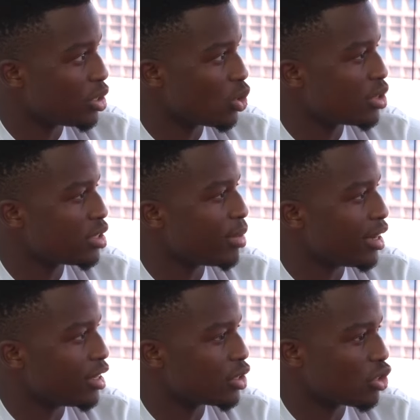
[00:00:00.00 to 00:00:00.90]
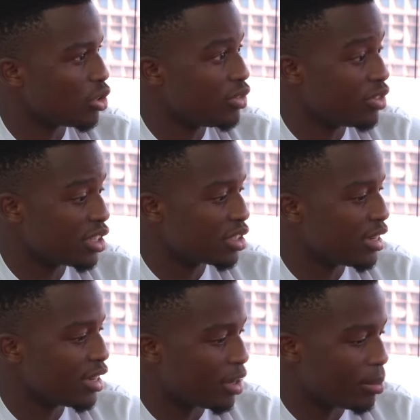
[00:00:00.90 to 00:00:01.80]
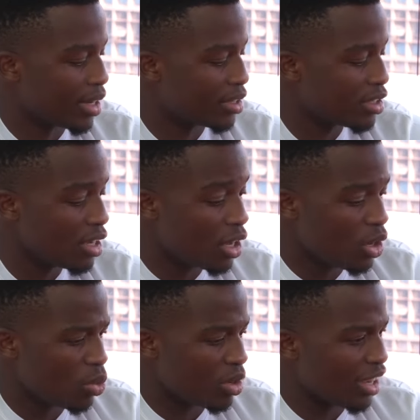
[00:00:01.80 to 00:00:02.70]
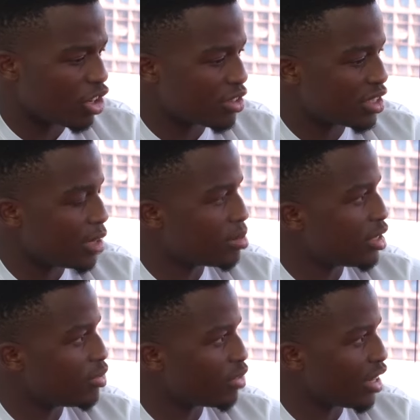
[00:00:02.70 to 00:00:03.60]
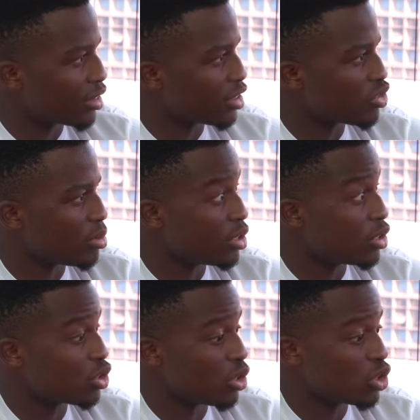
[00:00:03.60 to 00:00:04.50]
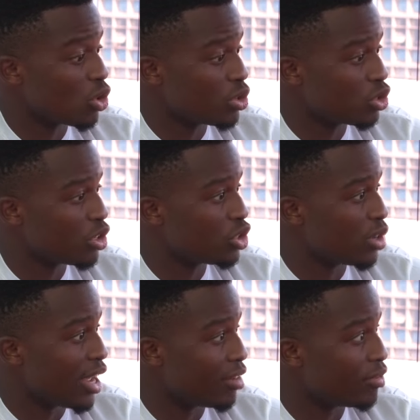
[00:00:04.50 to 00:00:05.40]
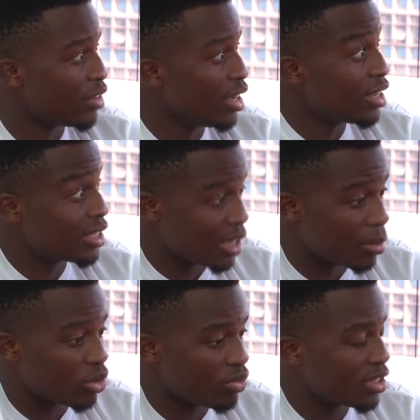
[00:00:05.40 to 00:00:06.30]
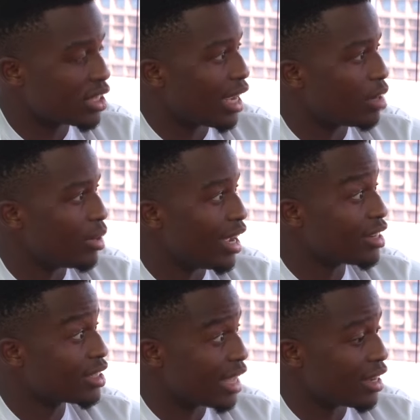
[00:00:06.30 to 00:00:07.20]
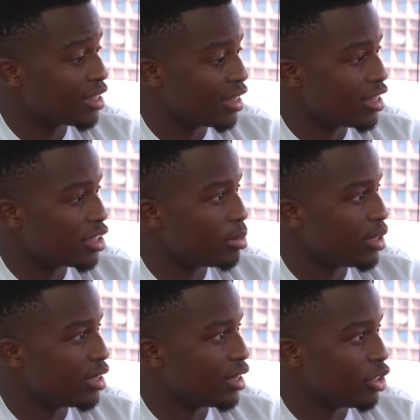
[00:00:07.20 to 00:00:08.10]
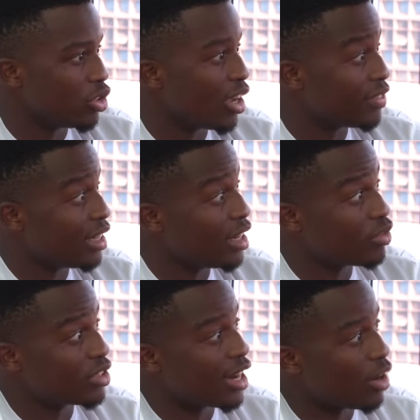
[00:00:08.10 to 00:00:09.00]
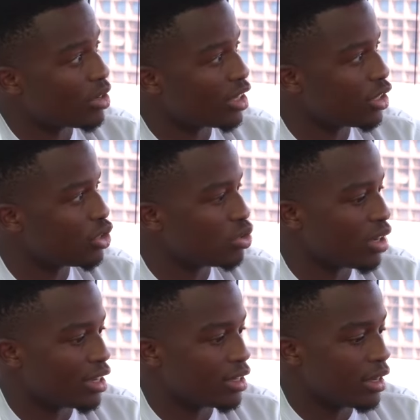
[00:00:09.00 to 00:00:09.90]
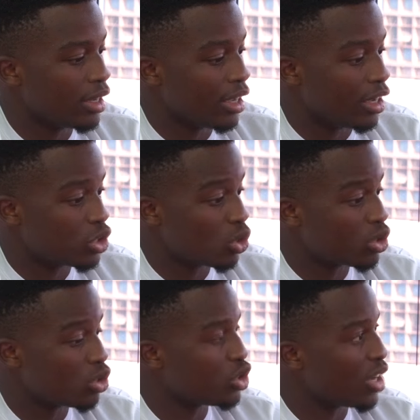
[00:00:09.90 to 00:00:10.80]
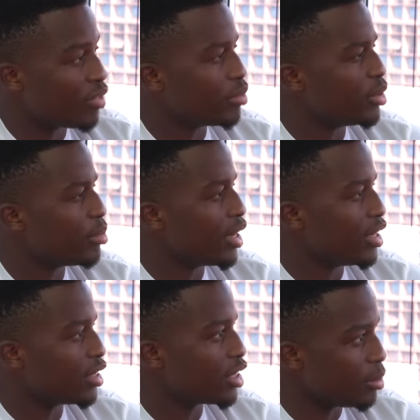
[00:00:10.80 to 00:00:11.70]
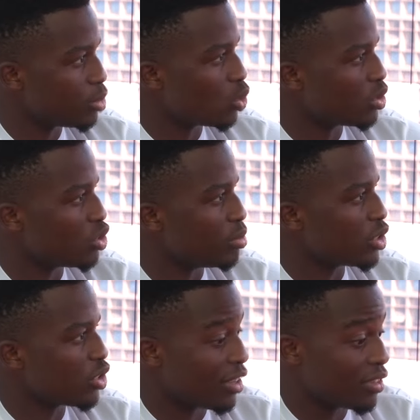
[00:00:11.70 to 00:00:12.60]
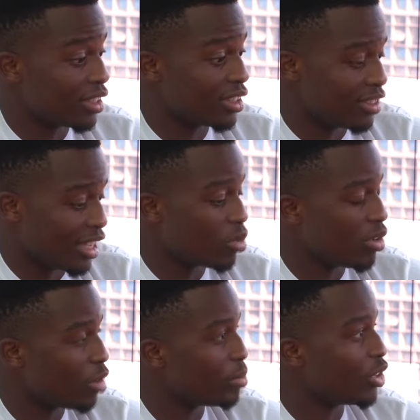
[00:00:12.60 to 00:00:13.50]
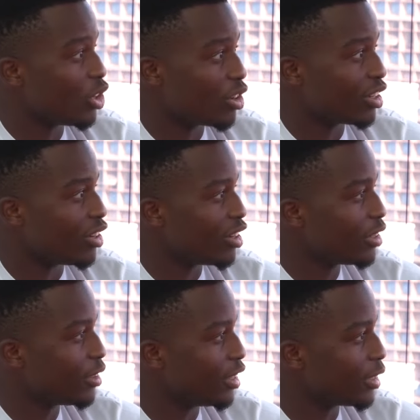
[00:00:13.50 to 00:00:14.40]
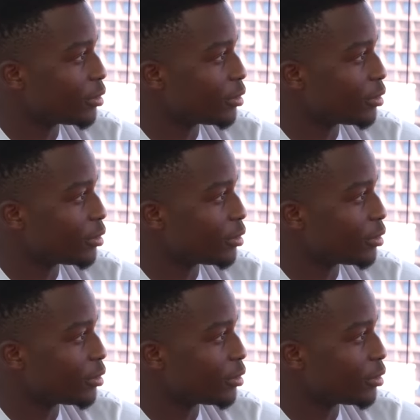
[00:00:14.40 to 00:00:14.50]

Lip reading: He's always in my ear. So even yesterday at practice, we're like on the same team for like the scrimmages. So it's always good to have someone of his caliber, understanding that he's been, you know, at the levels that I want to get to. And it's always good to have him in my ear and keep talking to me. So I think that will help me a lot now. Yeah.